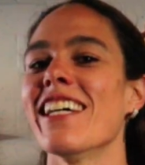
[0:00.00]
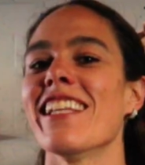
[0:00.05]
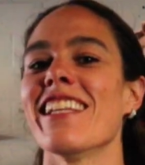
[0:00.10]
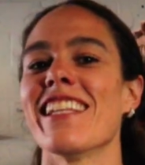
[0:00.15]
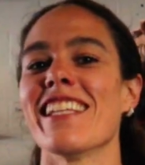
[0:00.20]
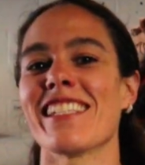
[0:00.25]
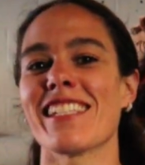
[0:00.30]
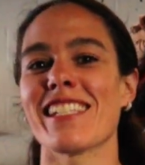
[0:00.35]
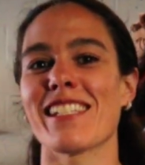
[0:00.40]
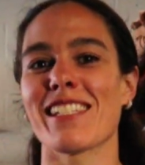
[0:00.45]

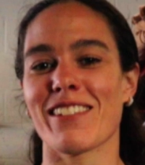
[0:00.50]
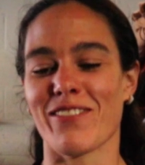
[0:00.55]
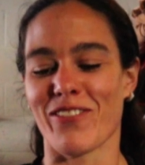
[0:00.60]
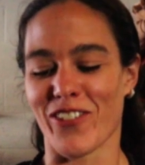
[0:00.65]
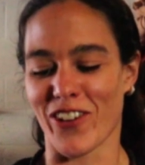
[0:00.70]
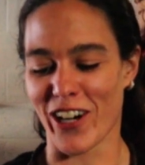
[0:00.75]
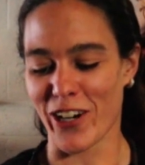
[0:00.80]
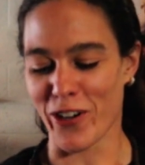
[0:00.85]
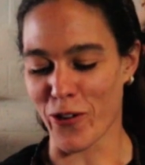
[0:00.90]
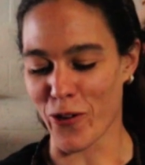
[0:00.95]
This is
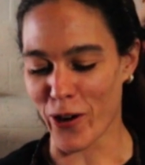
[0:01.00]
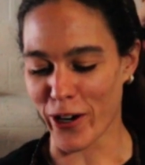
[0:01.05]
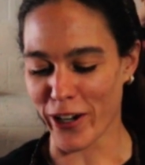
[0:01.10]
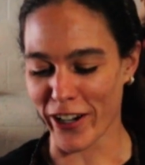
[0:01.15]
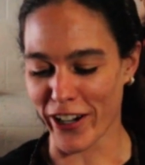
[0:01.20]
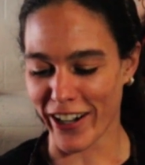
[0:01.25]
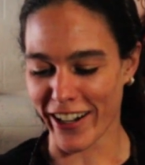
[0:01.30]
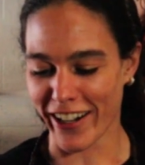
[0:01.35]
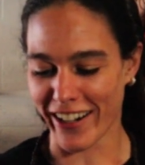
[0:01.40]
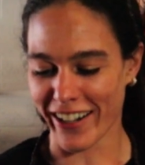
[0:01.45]
for an
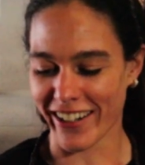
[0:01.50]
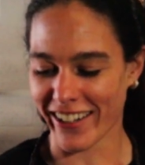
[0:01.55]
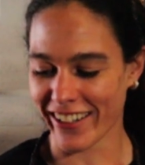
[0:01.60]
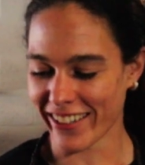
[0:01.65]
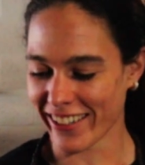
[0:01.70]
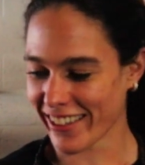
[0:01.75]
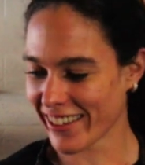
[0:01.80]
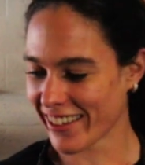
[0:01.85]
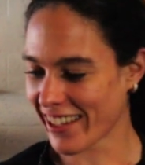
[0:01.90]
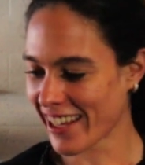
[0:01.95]
order
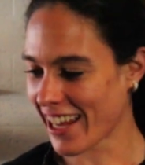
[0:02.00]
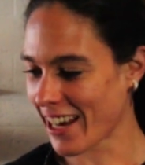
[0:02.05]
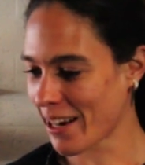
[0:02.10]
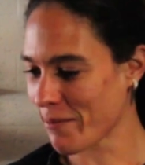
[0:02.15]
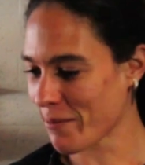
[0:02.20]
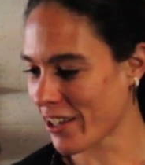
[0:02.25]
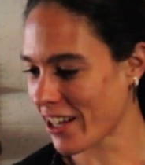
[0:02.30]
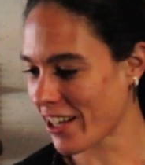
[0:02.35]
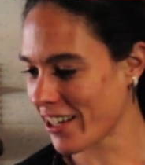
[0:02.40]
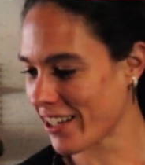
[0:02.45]
that
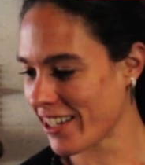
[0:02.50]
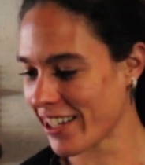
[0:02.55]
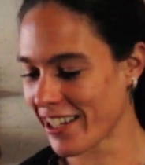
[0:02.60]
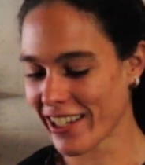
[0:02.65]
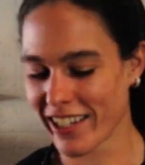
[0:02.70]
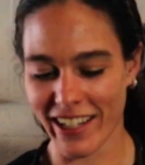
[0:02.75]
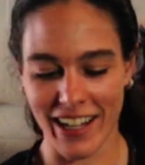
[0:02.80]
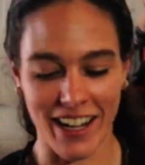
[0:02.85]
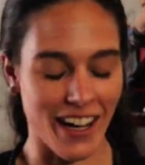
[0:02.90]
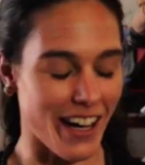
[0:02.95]
I'm
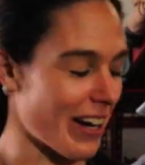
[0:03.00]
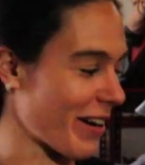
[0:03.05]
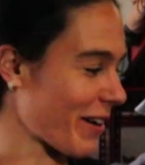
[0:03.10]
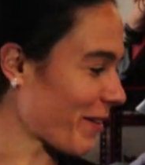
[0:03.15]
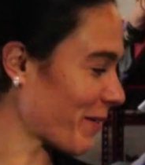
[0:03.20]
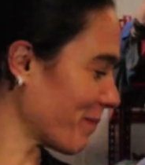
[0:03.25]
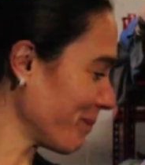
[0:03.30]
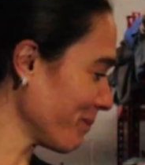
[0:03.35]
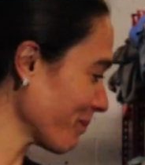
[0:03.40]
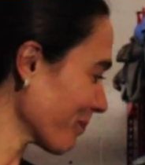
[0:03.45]
cutting.
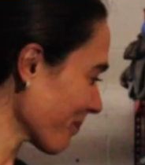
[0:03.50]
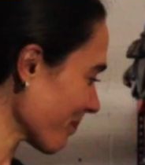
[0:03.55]
I'm